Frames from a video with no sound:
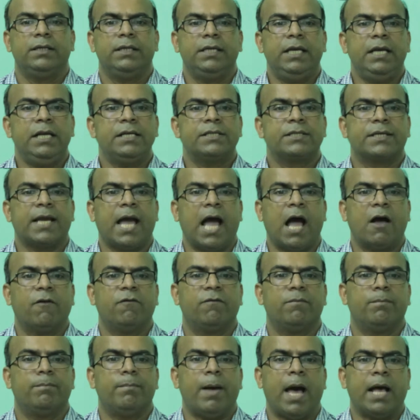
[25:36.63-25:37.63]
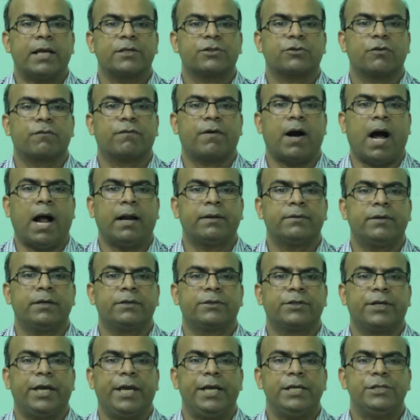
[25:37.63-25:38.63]
each have mass of
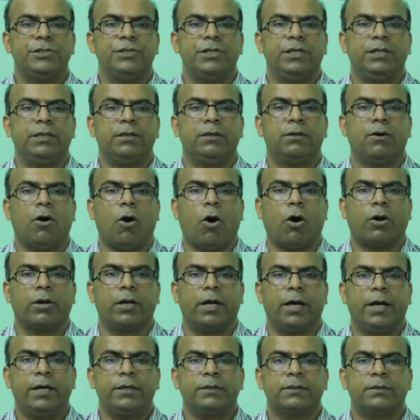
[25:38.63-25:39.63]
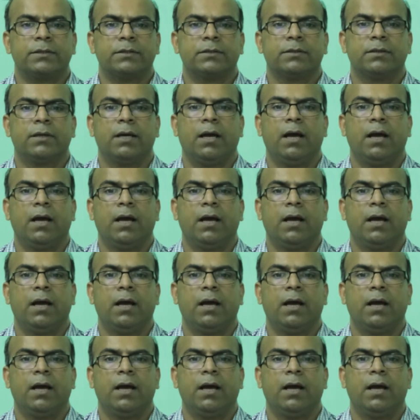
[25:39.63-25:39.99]
100 kg on Earth